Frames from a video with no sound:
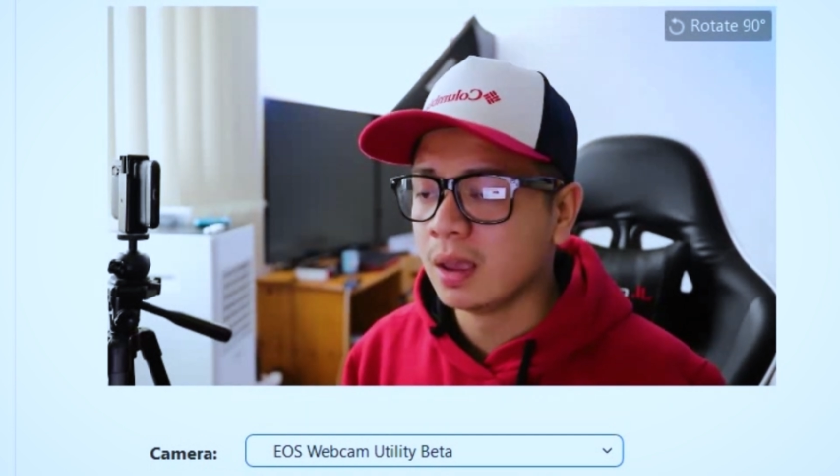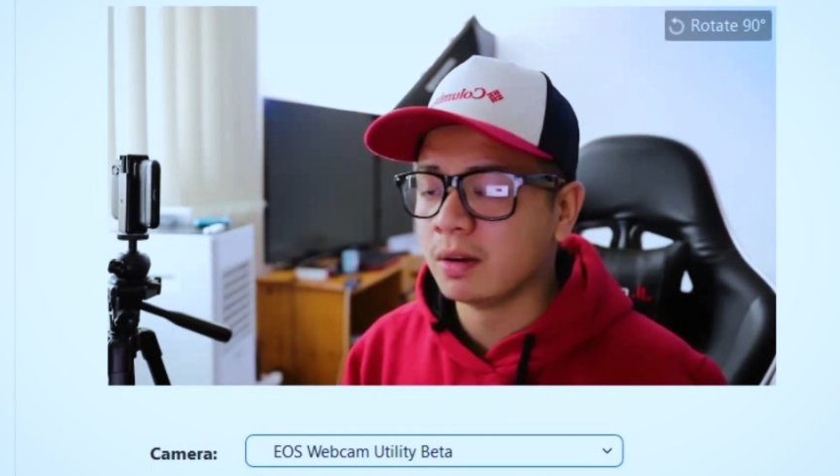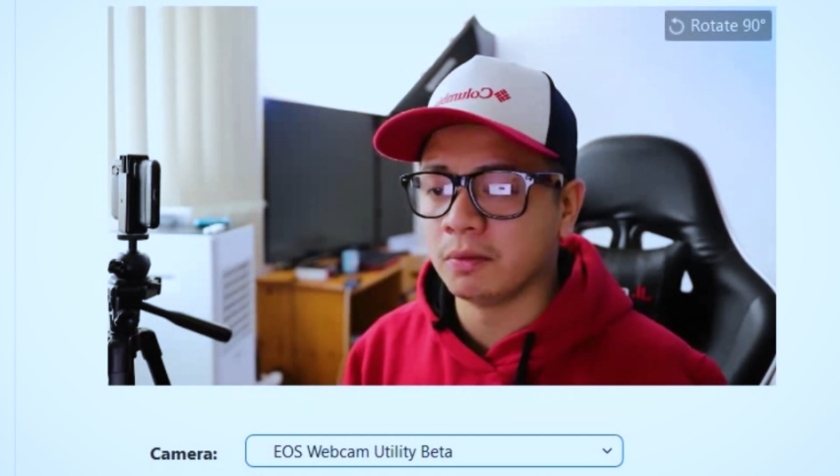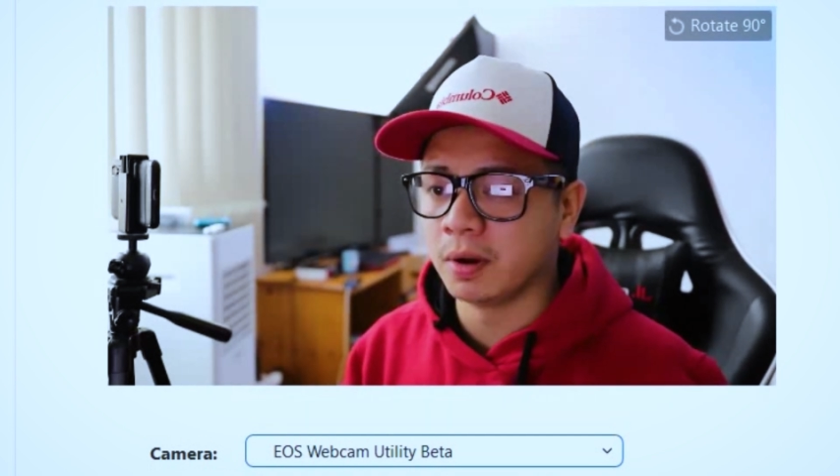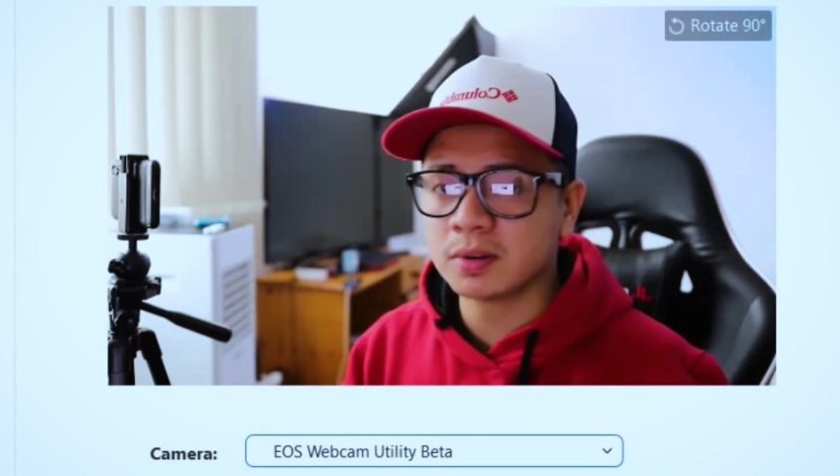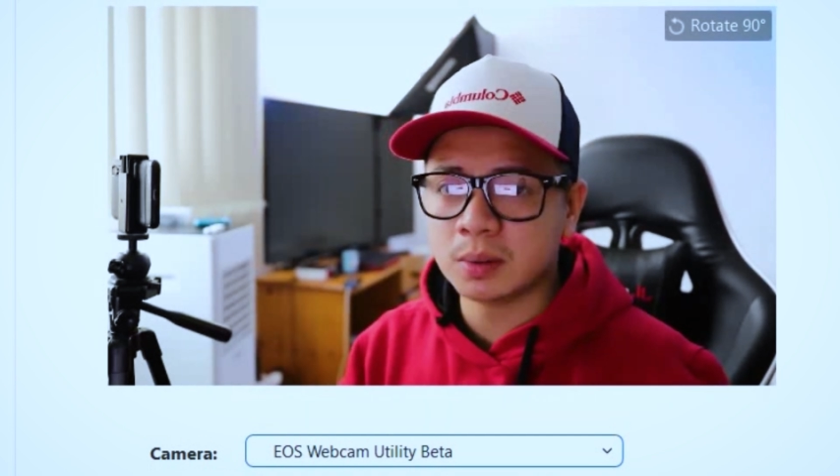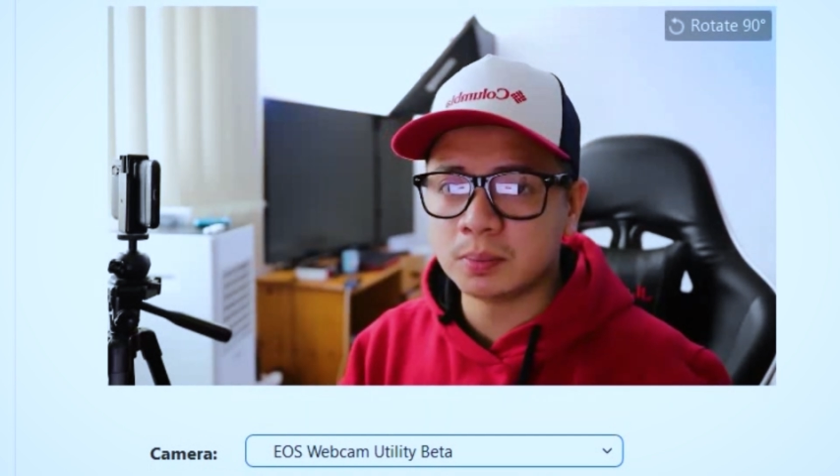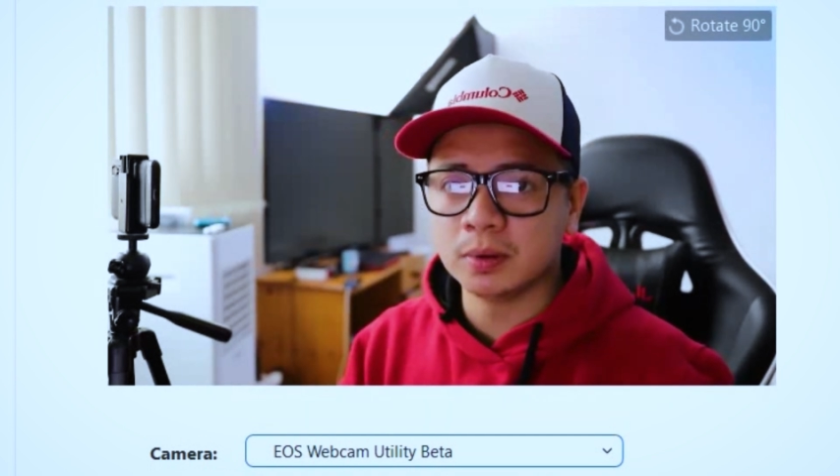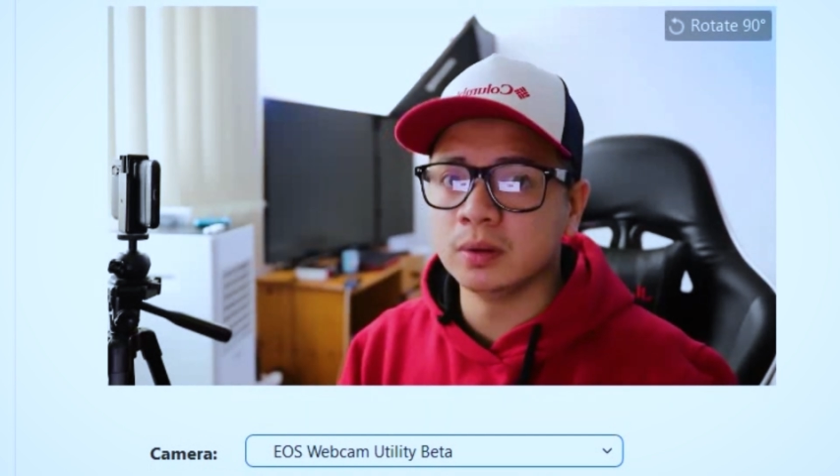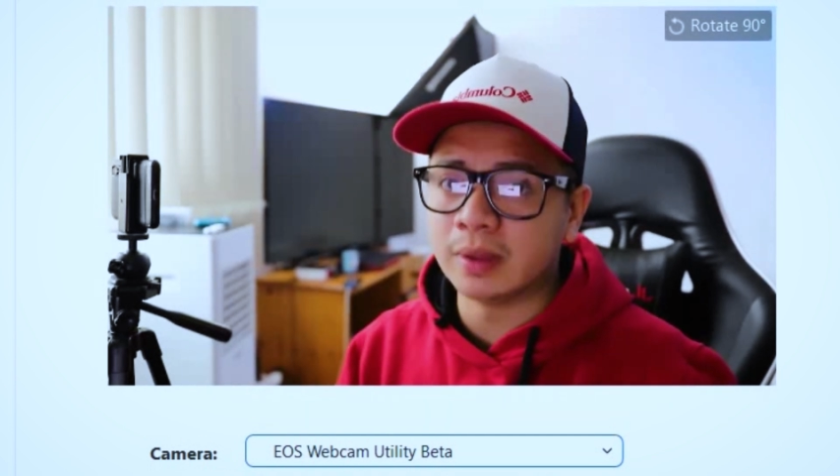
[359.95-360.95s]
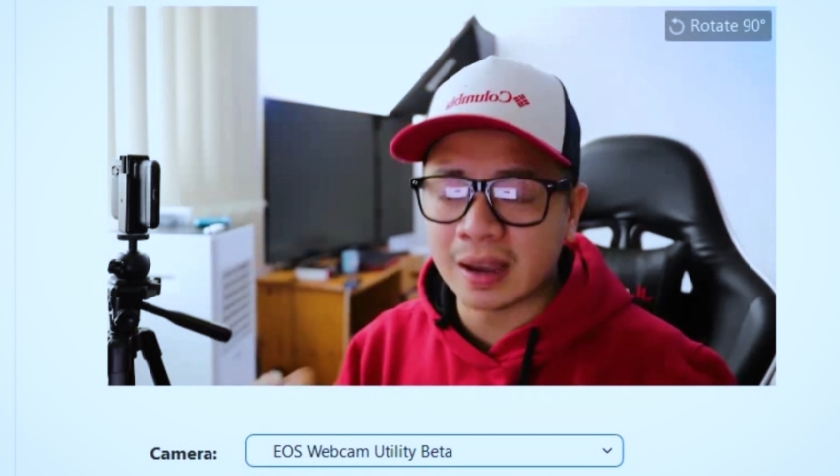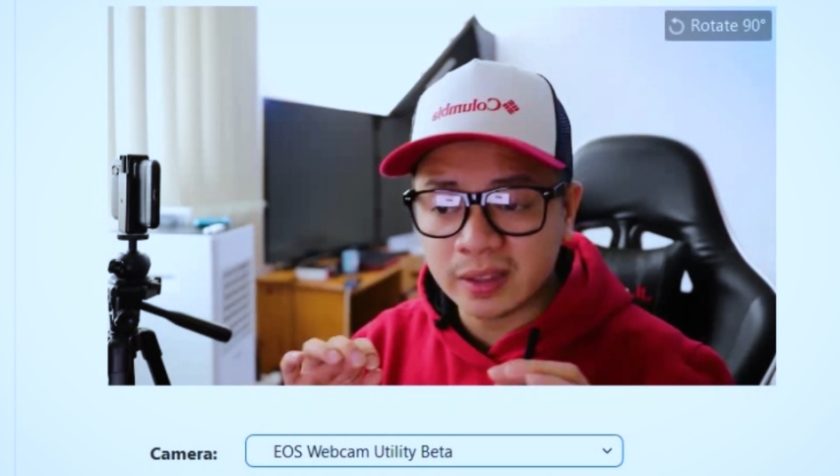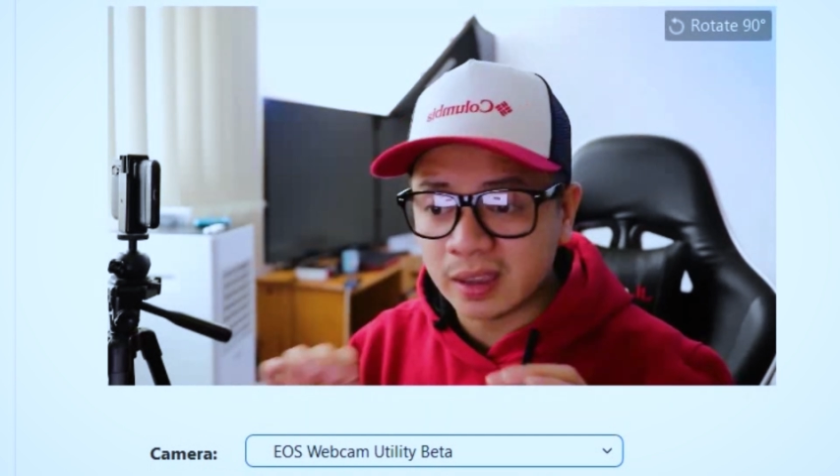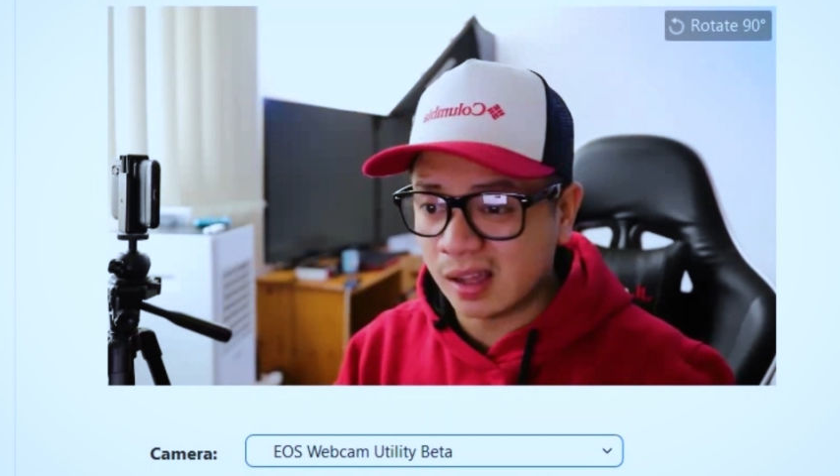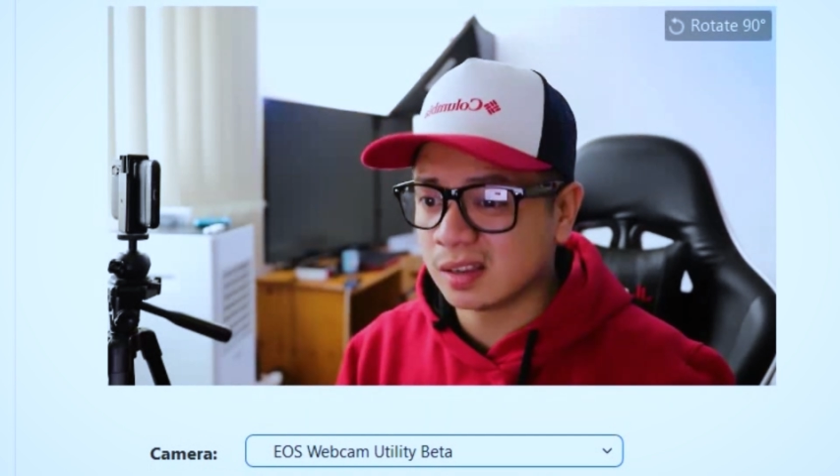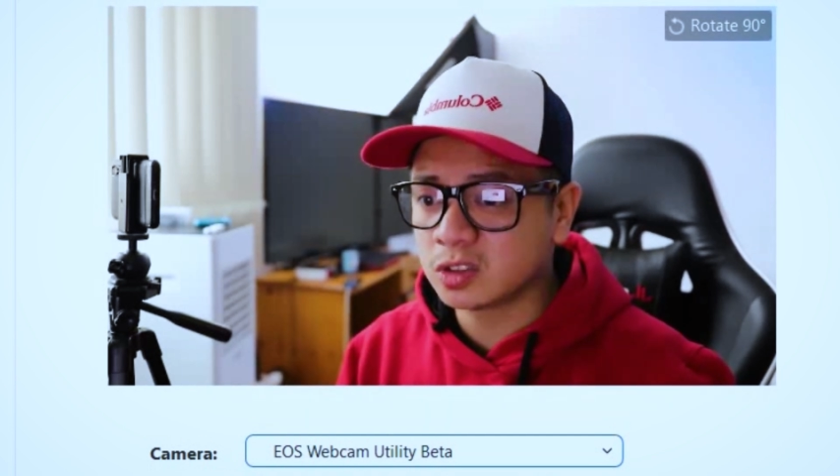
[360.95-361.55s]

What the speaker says: Very simple, nothing else